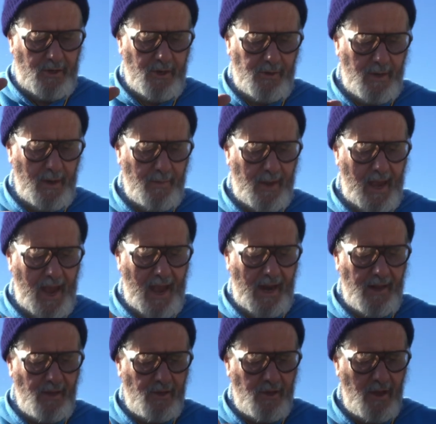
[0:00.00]
shoot them
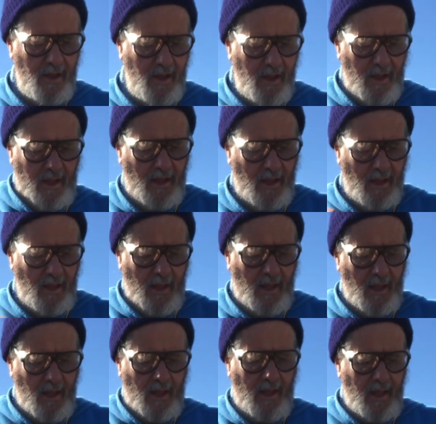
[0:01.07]
cannons
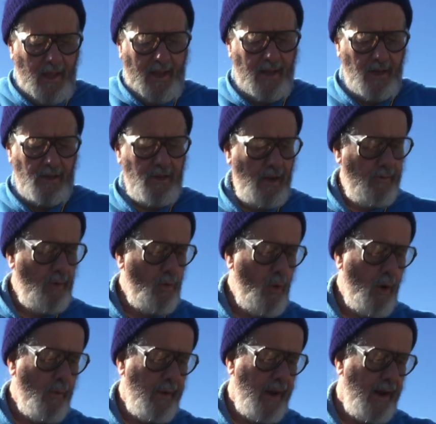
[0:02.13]
in the Civil
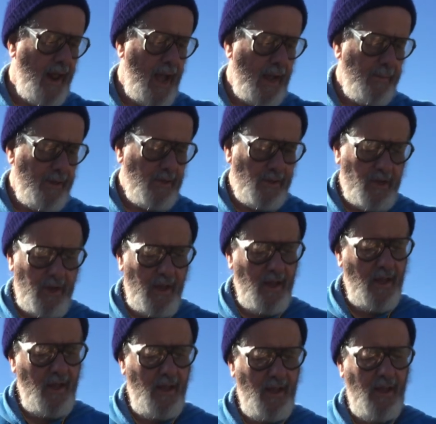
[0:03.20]
War reenactments,
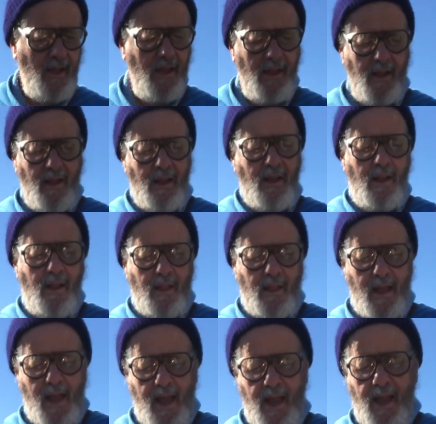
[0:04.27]

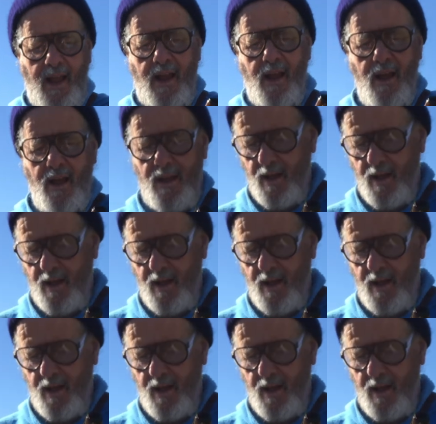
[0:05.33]
they